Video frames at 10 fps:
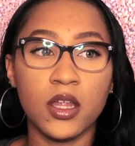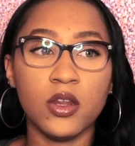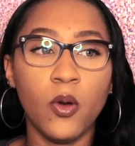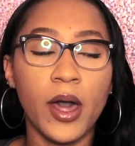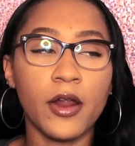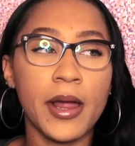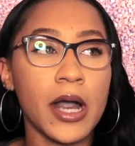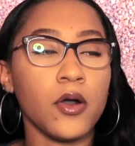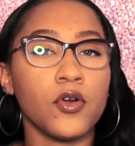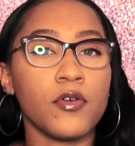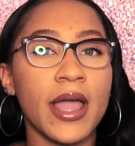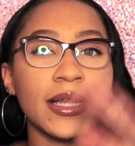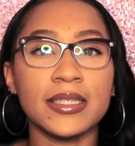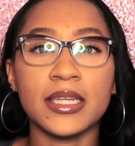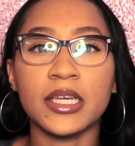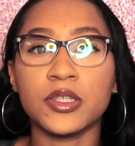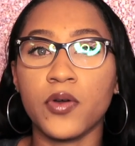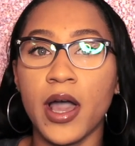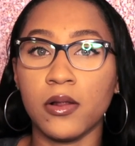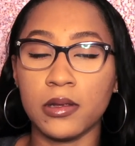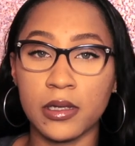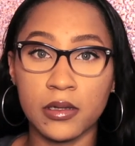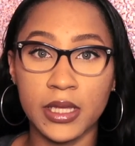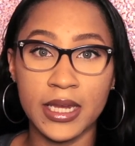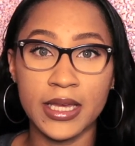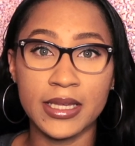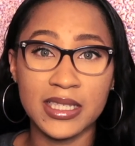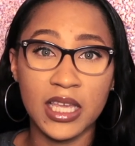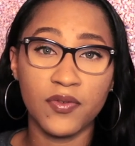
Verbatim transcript: no matter how grand it is or how little it is,